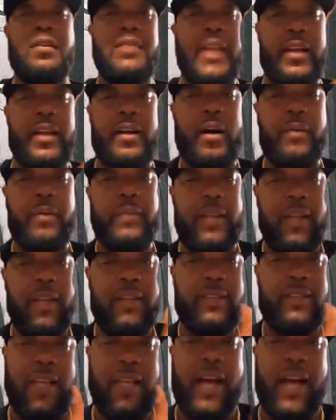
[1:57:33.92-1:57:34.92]

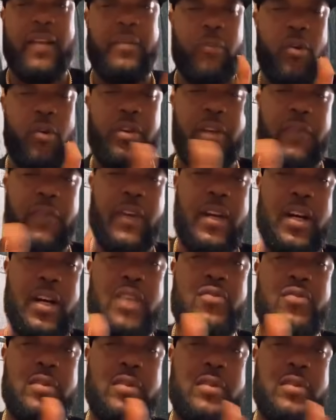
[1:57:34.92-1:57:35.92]
It's a lot of more different
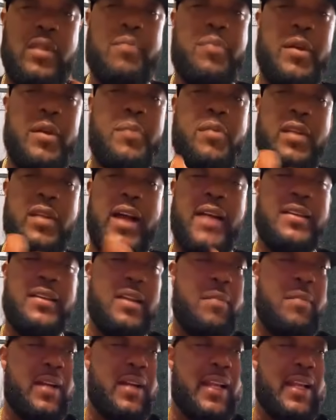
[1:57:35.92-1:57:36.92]
countries and people like
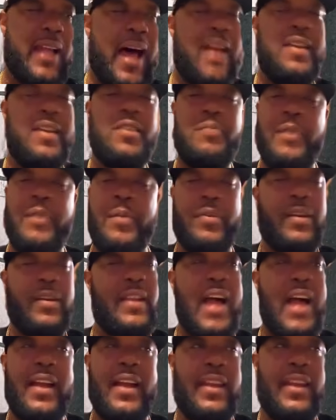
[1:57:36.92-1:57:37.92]
that, but a lot of these people are
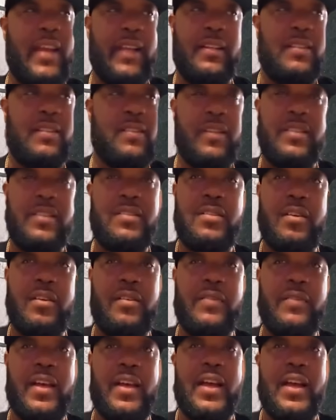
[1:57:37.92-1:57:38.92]
not connected to this
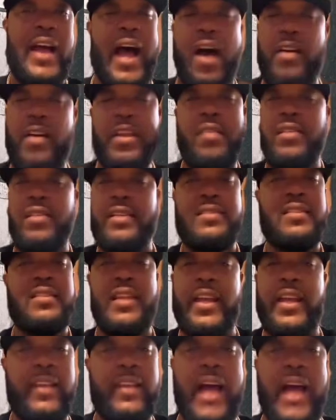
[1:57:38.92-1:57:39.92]
stuff. I don't even listen to
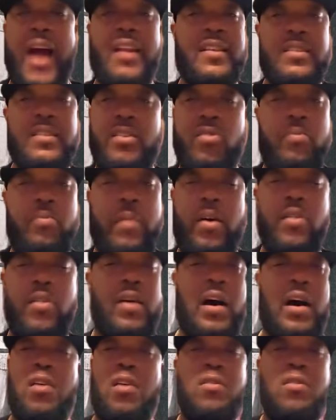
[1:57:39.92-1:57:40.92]
their knowledge no
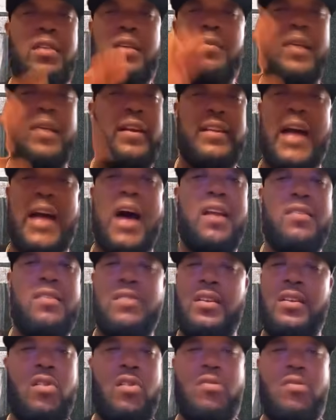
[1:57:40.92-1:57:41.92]
more. I don't even acknowledge
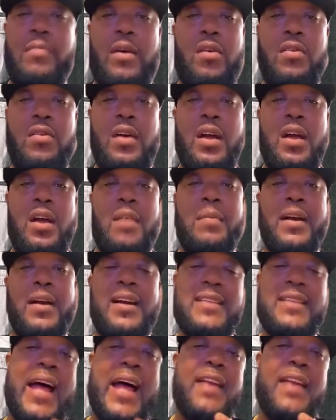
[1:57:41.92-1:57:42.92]
it no more
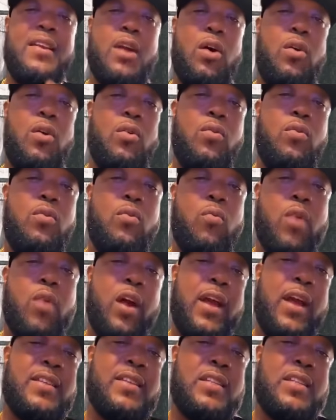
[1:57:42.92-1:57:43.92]
because I know
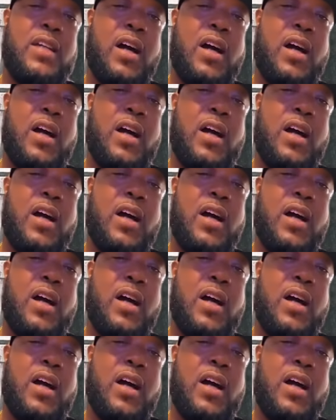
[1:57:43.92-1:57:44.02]
where